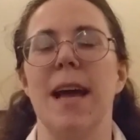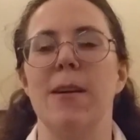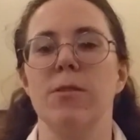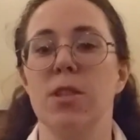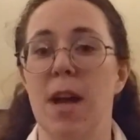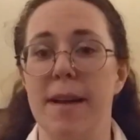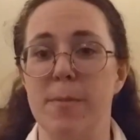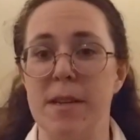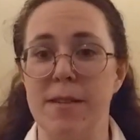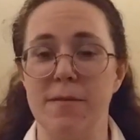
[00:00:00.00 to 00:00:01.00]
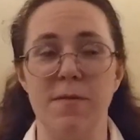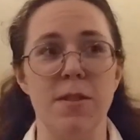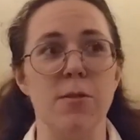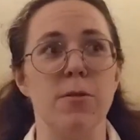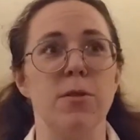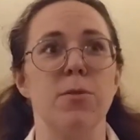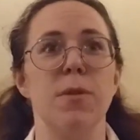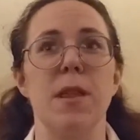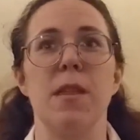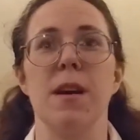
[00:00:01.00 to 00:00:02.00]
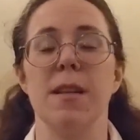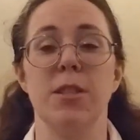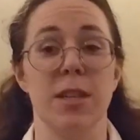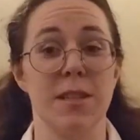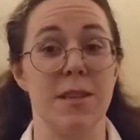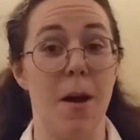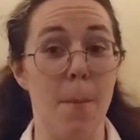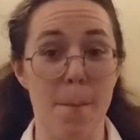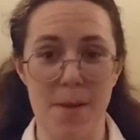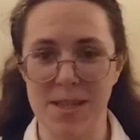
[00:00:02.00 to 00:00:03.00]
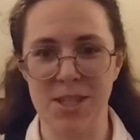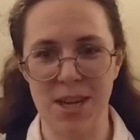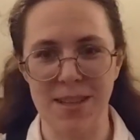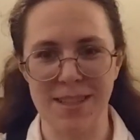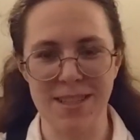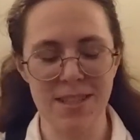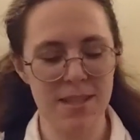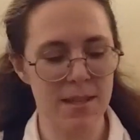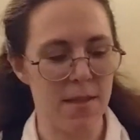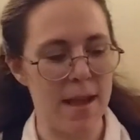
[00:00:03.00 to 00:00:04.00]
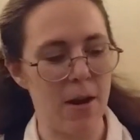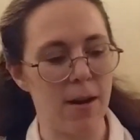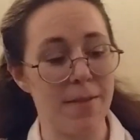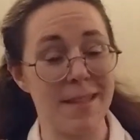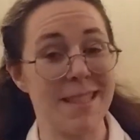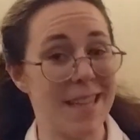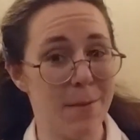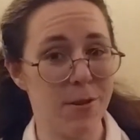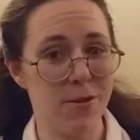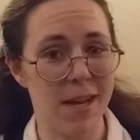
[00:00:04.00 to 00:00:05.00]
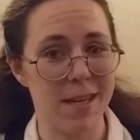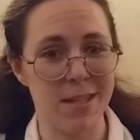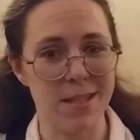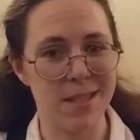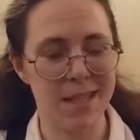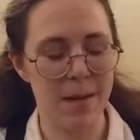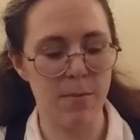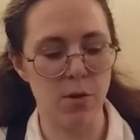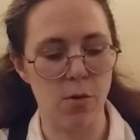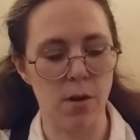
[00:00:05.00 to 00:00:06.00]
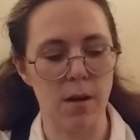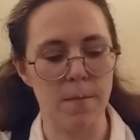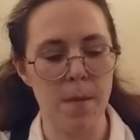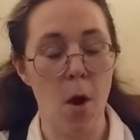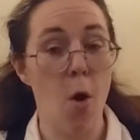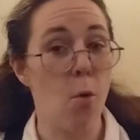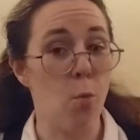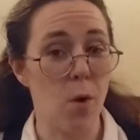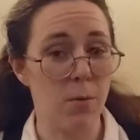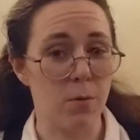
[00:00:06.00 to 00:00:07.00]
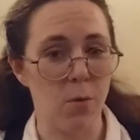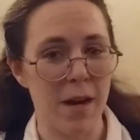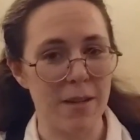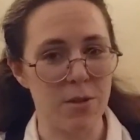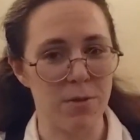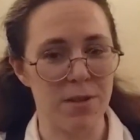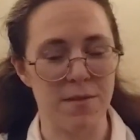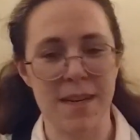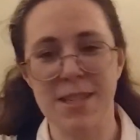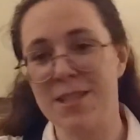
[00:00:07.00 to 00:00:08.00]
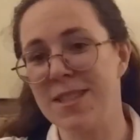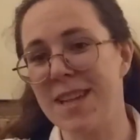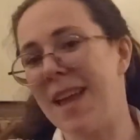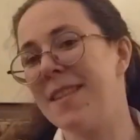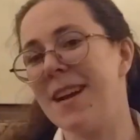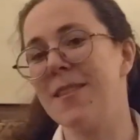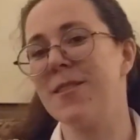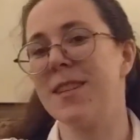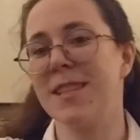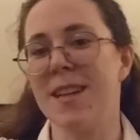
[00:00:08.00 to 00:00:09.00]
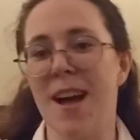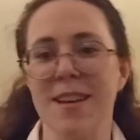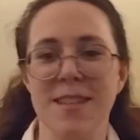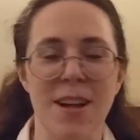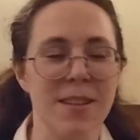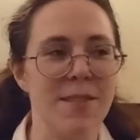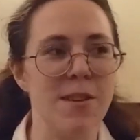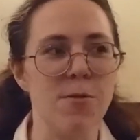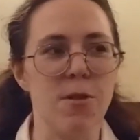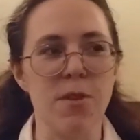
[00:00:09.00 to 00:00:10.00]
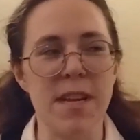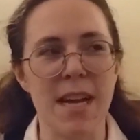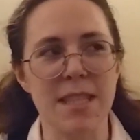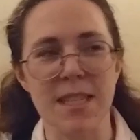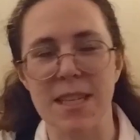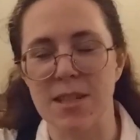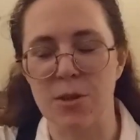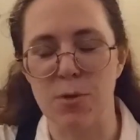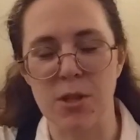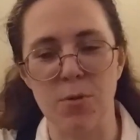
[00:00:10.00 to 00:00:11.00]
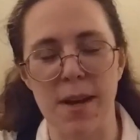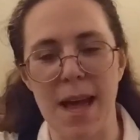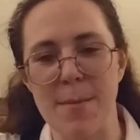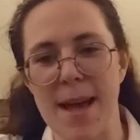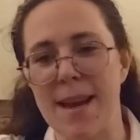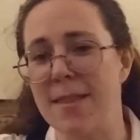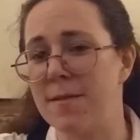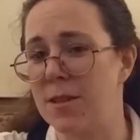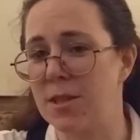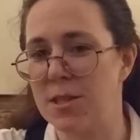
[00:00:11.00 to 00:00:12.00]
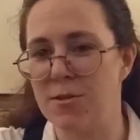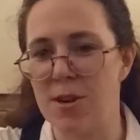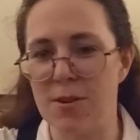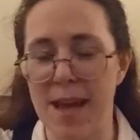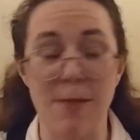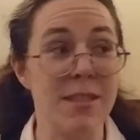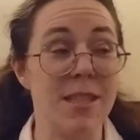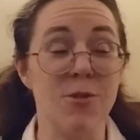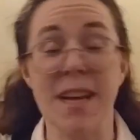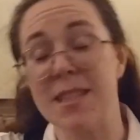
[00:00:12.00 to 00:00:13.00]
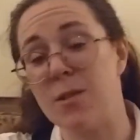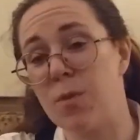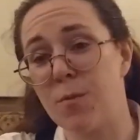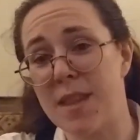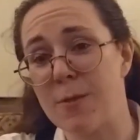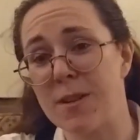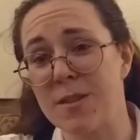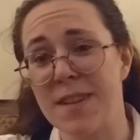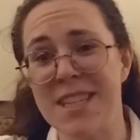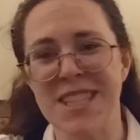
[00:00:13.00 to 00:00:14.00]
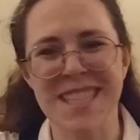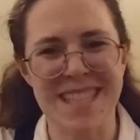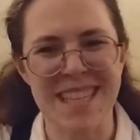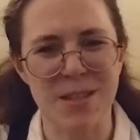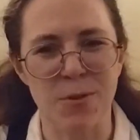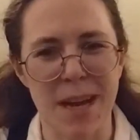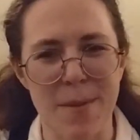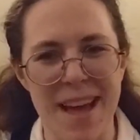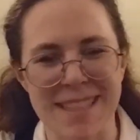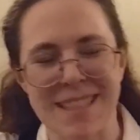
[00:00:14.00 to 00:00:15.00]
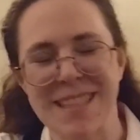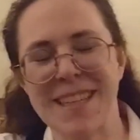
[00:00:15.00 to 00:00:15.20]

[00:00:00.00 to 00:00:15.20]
Lounge, not to be confused with just Magellans. They are at the same location, same door. One requires reservations and the other does not. I'll give you 3 guesses as to which one I'm at, and the first 2 don't count. Did you guess the one without reservations? Because that's the one I'm at.